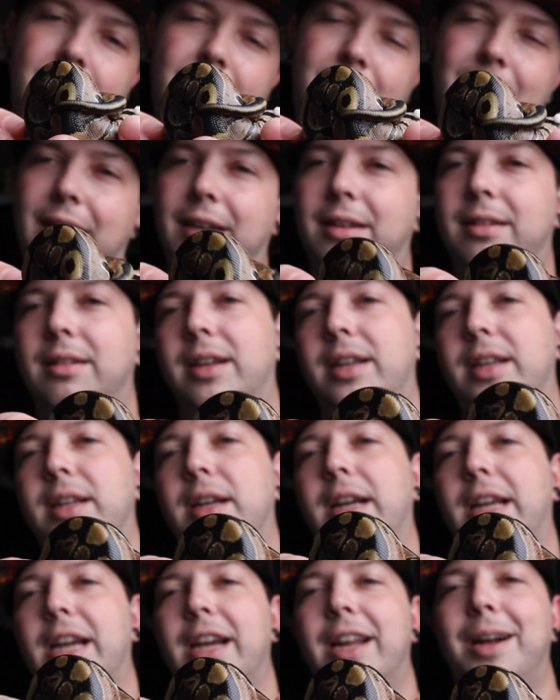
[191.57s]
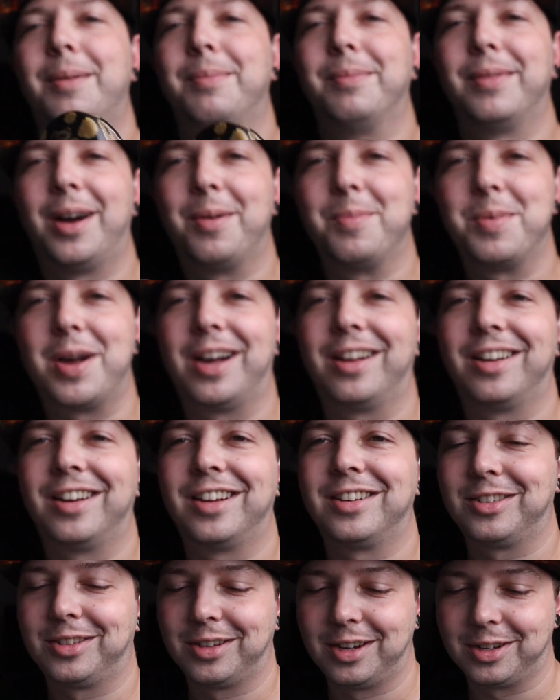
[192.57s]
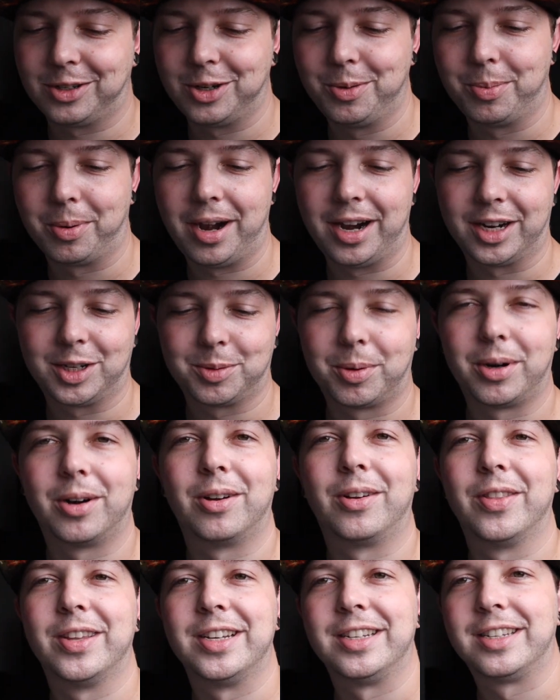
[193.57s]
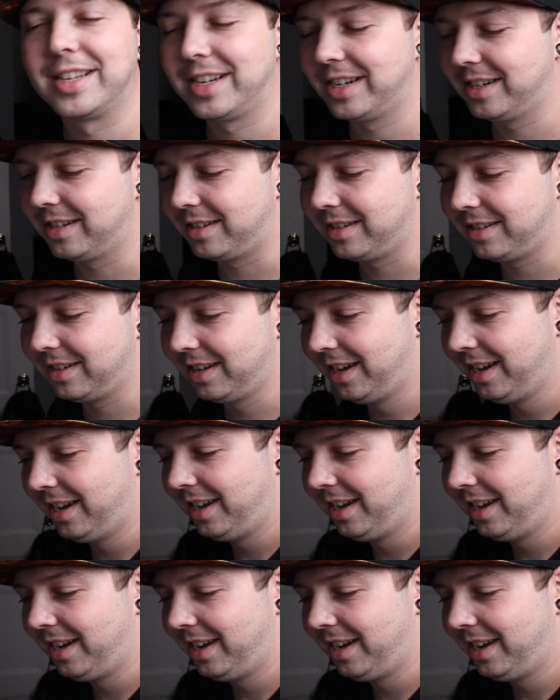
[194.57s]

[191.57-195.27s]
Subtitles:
I'm not a super expert on these things.